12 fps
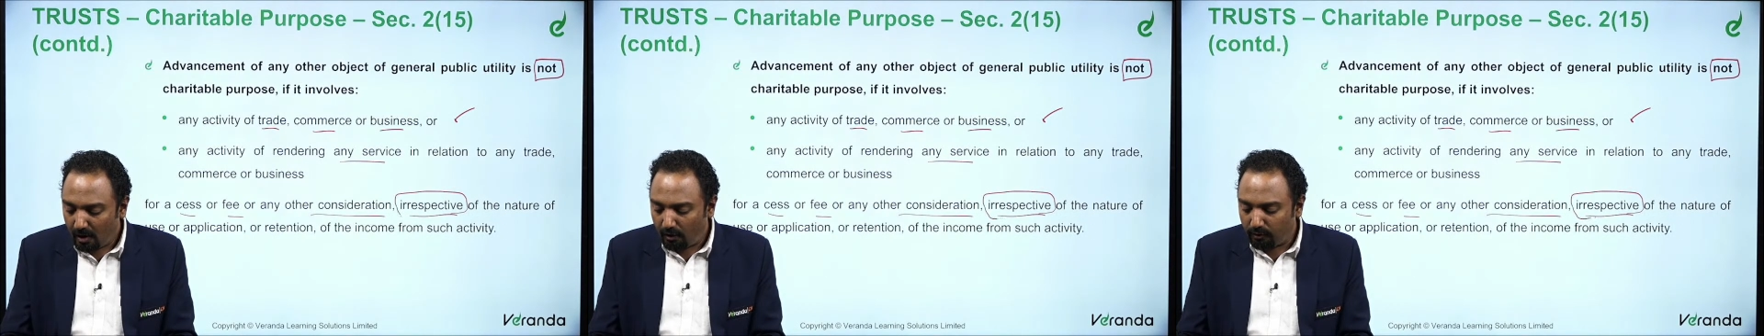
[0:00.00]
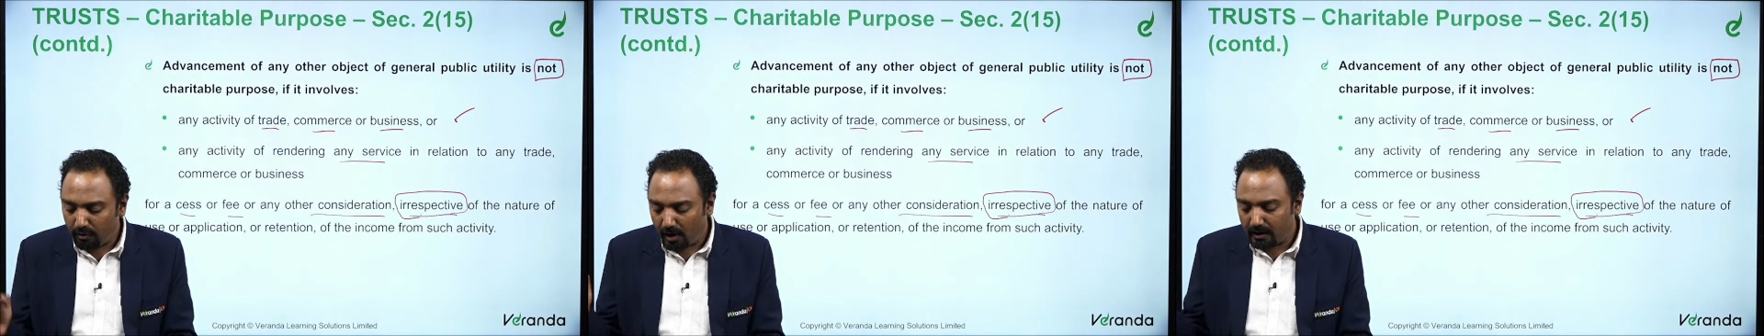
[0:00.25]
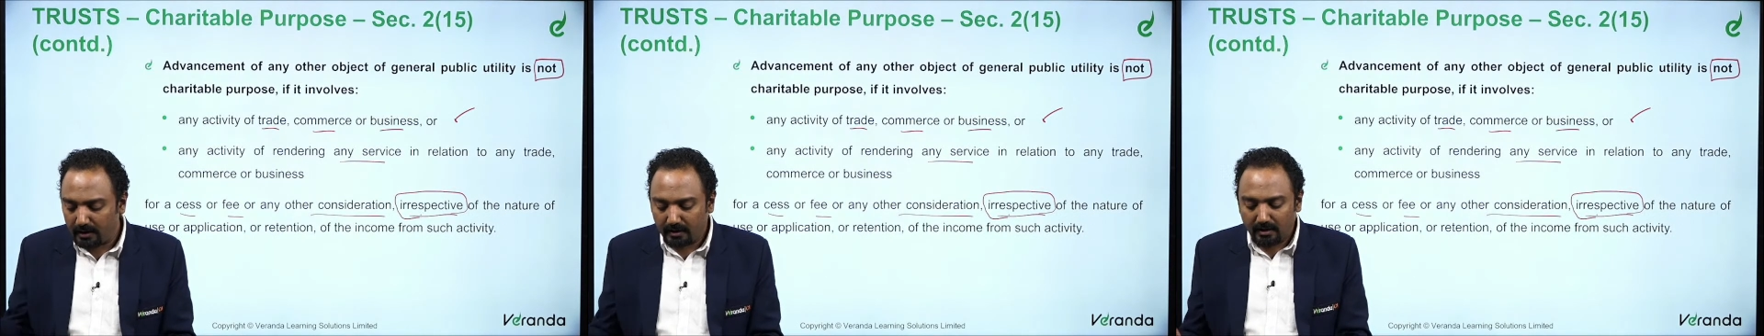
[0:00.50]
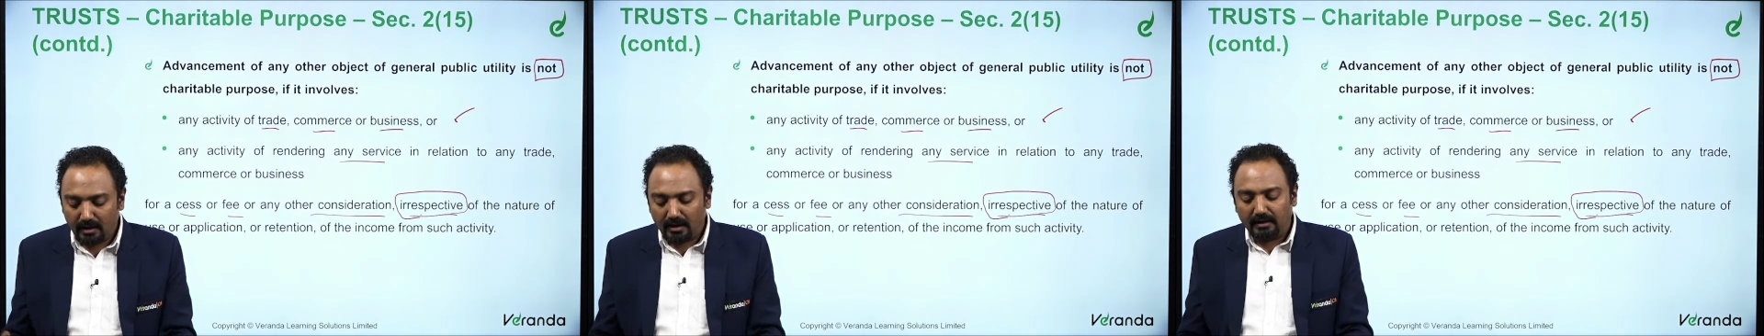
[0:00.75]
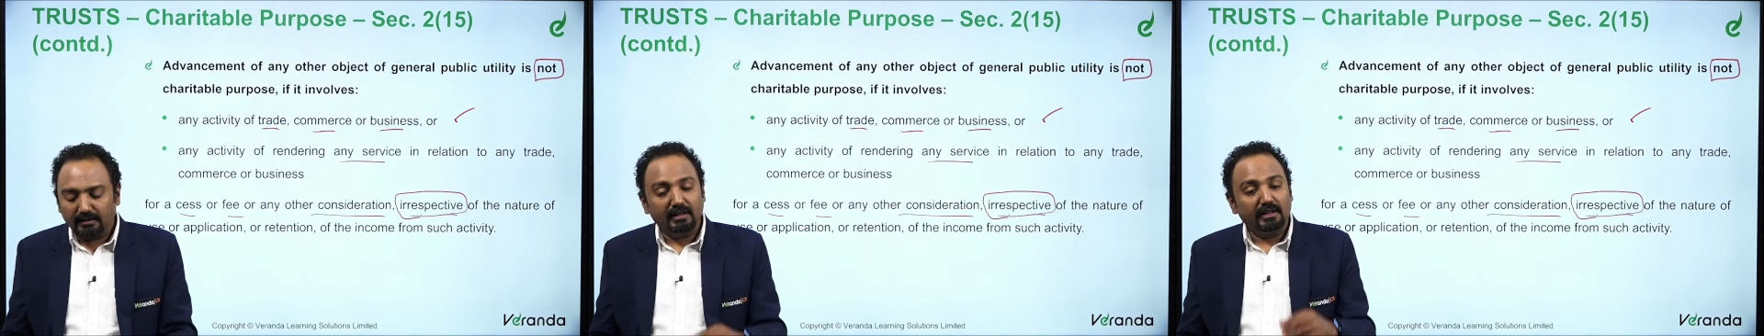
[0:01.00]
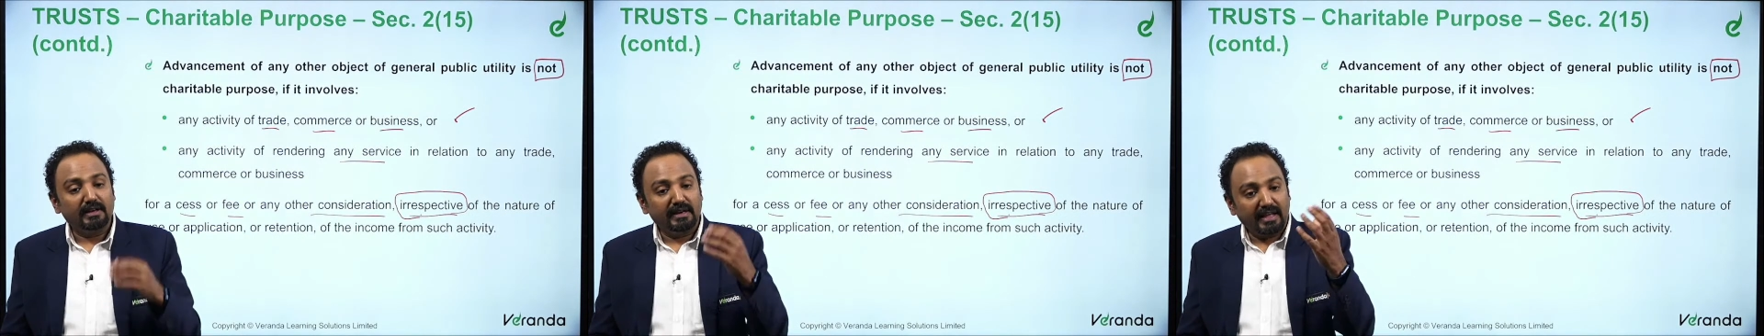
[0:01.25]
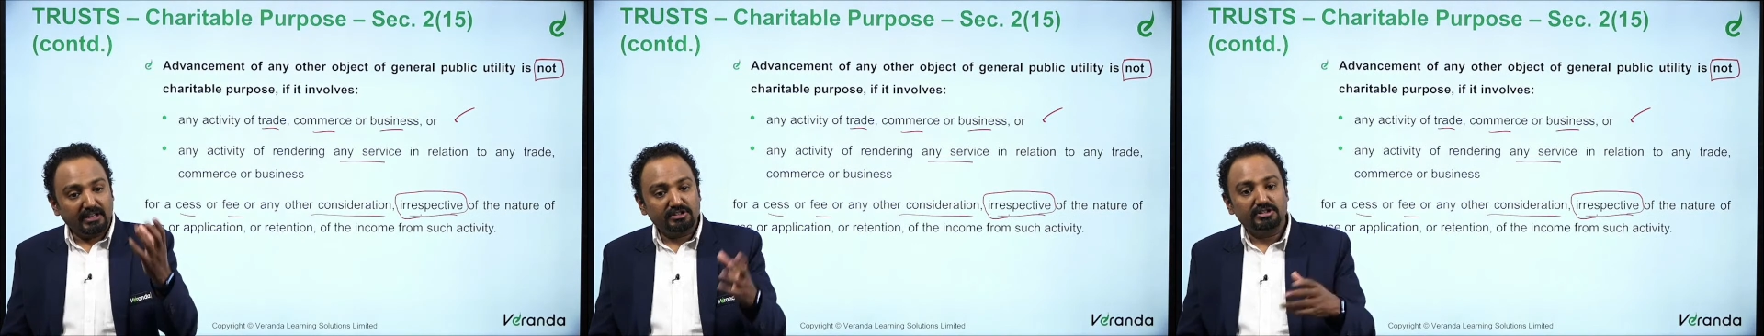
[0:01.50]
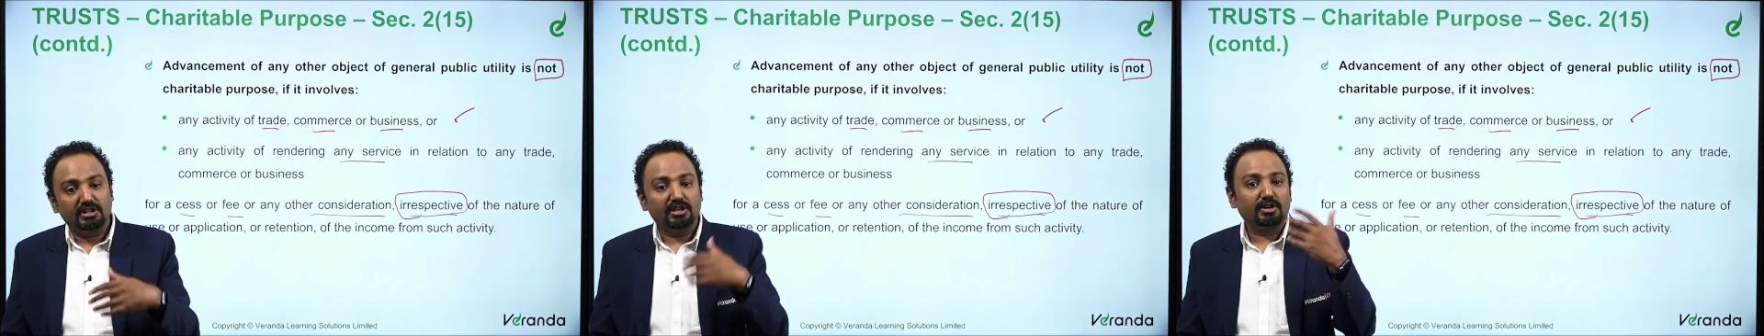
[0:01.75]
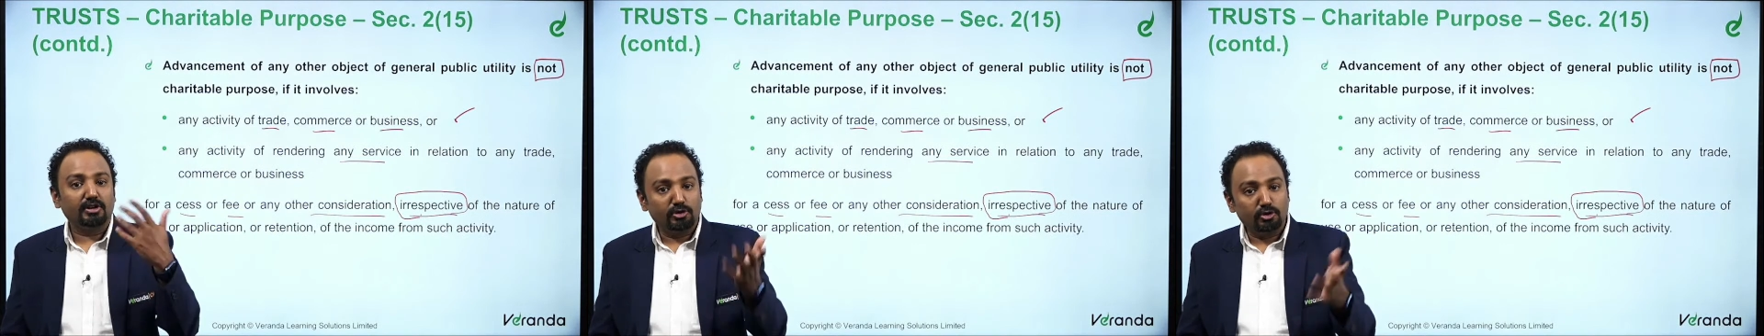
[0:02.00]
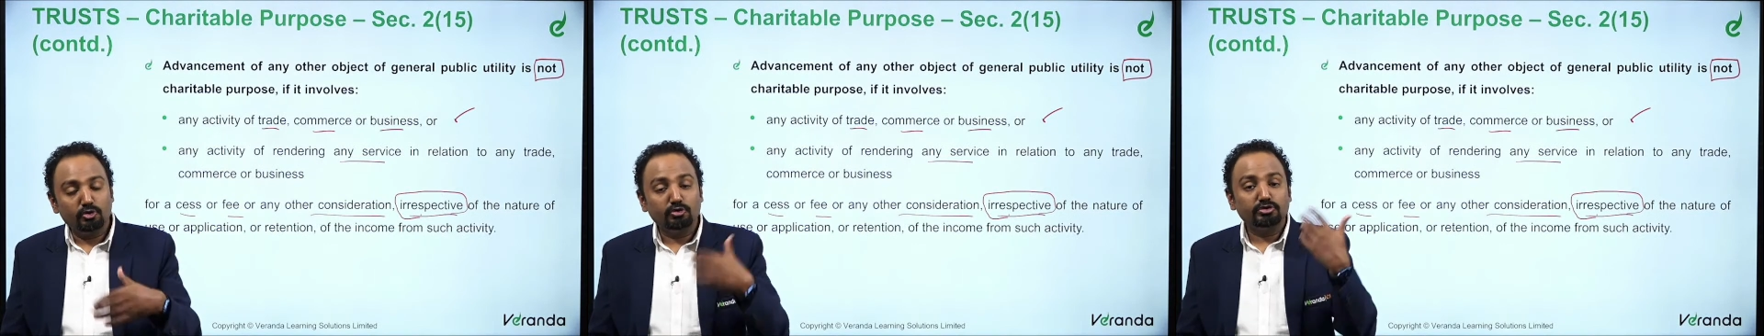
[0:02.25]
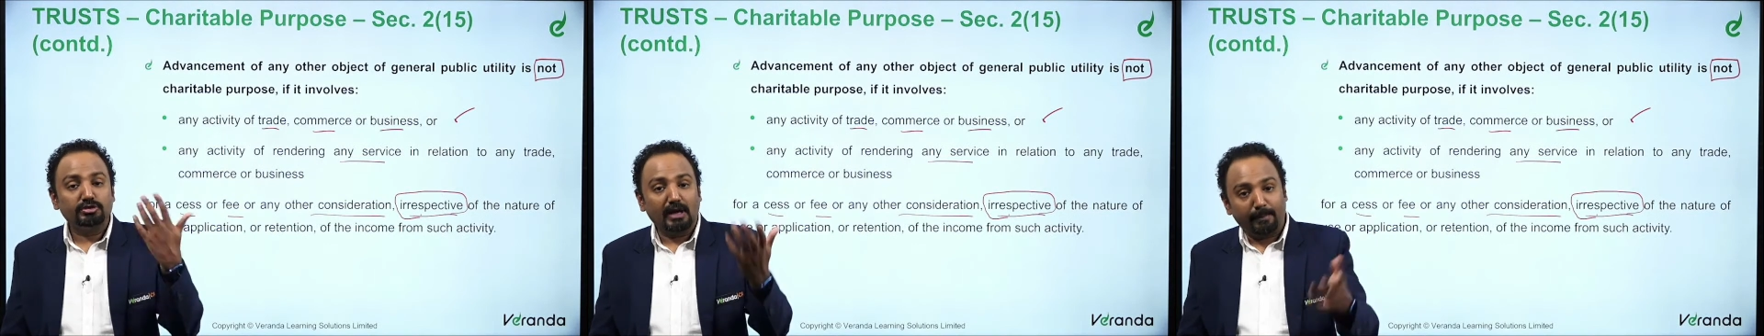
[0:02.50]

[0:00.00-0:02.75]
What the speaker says: of what? the nature, use,